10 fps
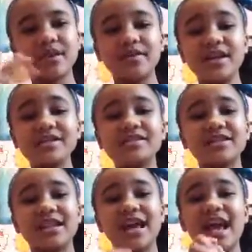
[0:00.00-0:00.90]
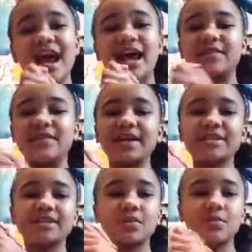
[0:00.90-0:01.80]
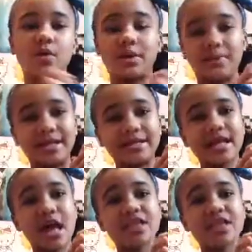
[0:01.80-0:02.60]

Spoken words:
These are the advanced wannabes.